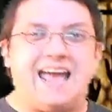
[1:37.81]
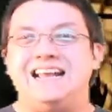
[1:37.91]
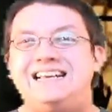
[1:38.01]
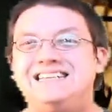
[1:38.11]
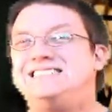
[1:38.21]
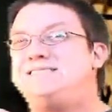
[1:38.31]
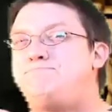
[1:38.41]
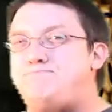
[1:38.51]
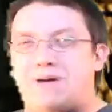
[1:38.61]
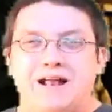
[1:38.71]
and it is
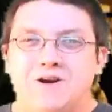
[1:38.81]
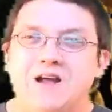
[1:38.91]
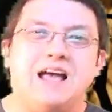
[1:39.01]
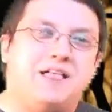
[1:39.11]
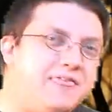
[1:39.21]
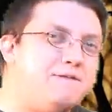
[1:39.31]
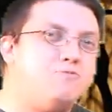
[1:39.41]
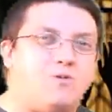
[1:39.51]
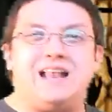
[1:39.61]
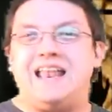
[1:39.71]
better
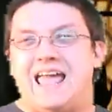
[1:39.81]
than what